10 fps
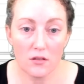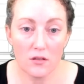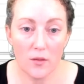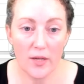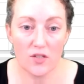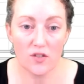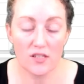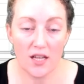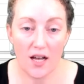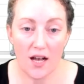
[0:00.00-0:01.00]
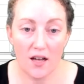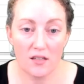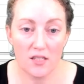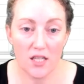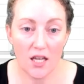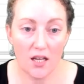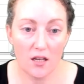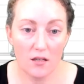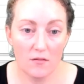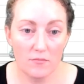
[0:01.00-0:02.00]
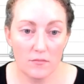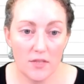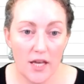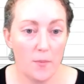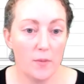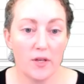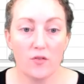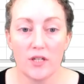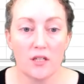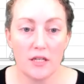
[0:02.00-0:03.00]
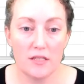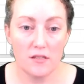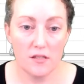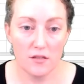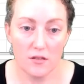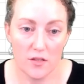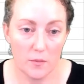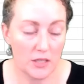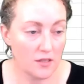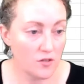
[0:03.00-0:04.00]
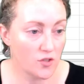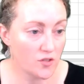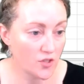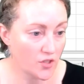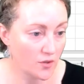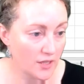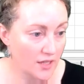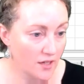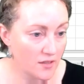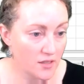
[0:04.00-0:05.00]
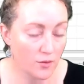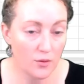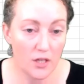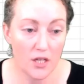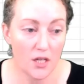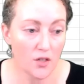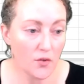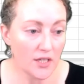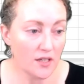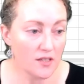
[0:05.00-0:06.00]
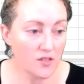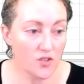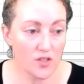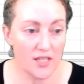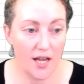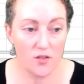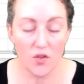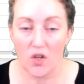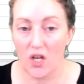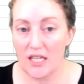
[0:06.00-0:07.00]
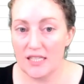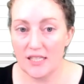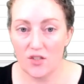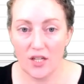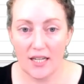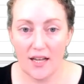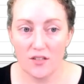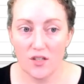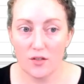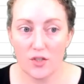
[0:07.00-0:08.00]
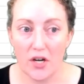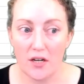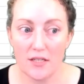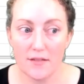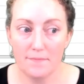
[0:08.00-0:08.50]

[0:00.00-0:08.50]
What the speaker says: I might just add, maybe grid lines or something else just to show you that. So grid lines are just extra lines that you can add to your chart.